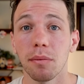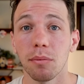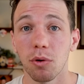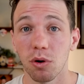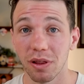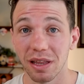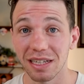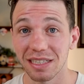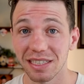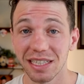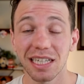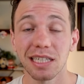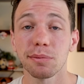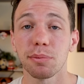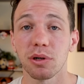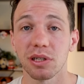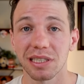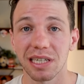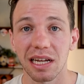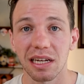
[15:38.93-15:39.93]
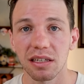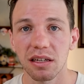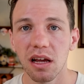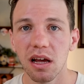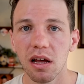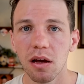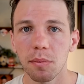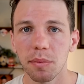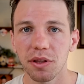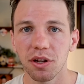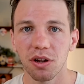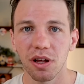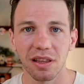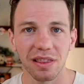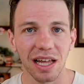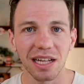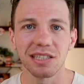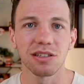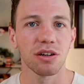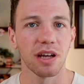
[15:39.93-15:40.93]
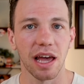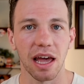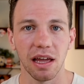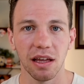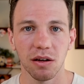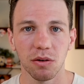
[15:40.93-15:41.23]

more than 6%, but they're like, that's okay.